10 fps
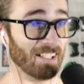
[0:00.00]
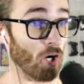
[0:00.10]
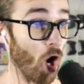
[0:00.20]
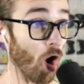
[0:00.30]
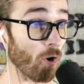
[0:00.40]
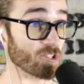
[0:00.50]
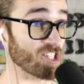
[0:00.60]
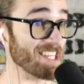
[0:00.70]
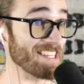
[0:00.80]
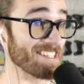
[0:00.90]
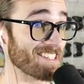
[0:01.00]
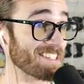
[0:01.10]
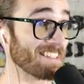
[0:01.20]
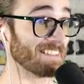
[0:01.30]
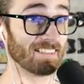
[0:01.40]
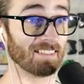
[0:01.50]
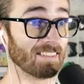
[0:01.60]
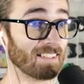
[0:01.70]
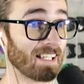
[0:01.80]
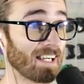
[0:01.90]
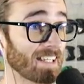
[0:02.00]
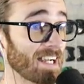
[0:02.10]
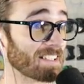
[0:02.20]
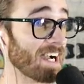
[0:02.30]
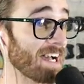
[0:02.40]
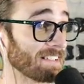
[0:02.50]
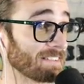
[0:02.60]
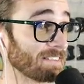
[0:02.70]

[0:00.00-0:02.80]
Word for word: no! Oh, jeez! I got got!